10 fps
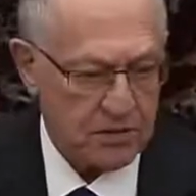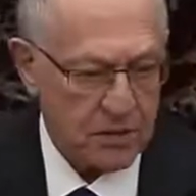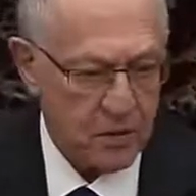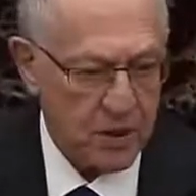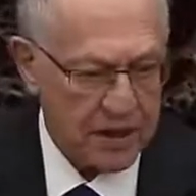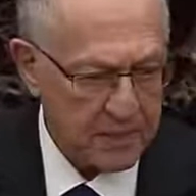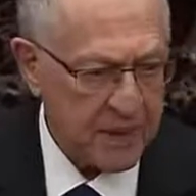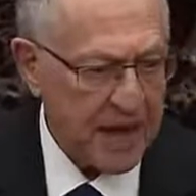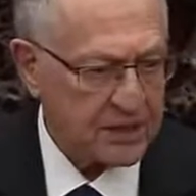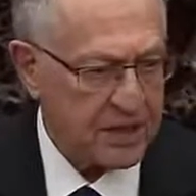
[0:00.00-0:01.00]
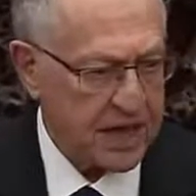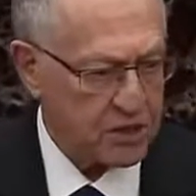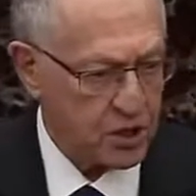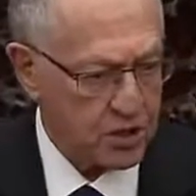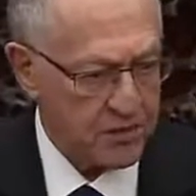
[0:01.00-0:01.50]
I want to get back to that
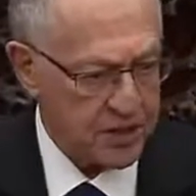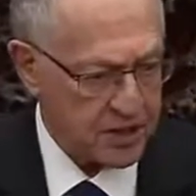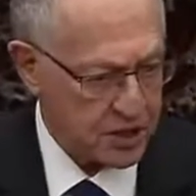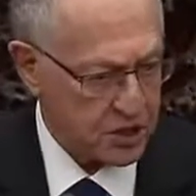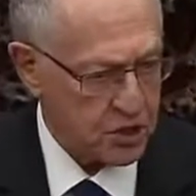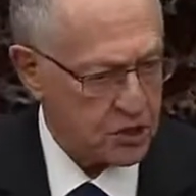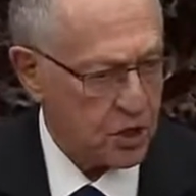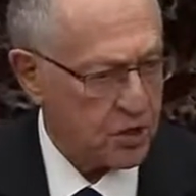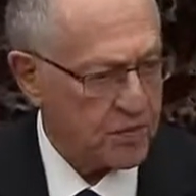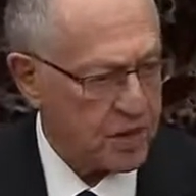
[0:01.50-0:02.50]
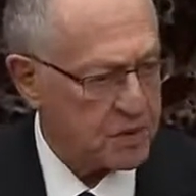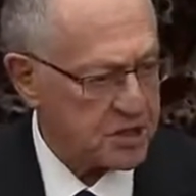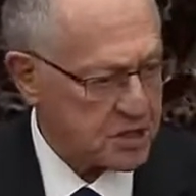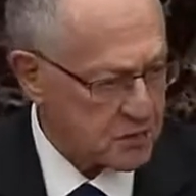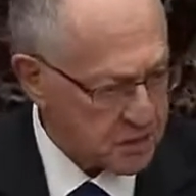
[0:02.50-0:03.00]
term because it's the term that was
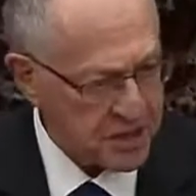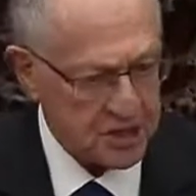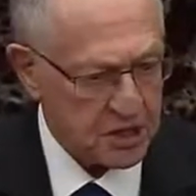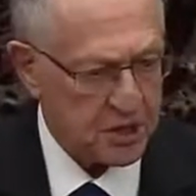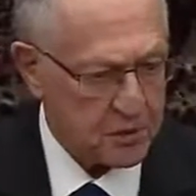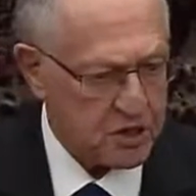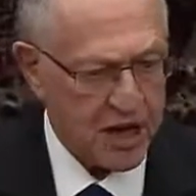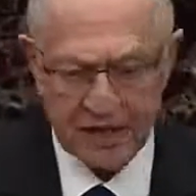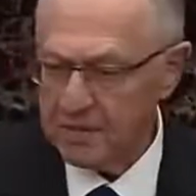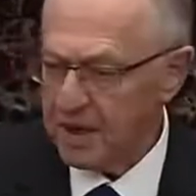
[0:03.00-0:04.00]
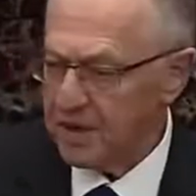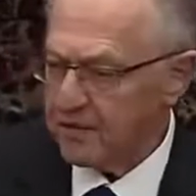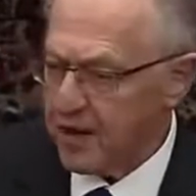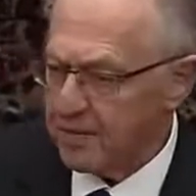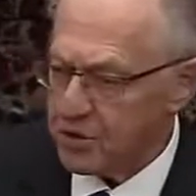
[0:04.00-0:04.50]
explicitly rejected by the
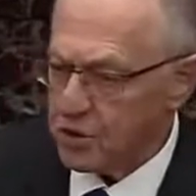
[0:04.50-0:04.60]
framers.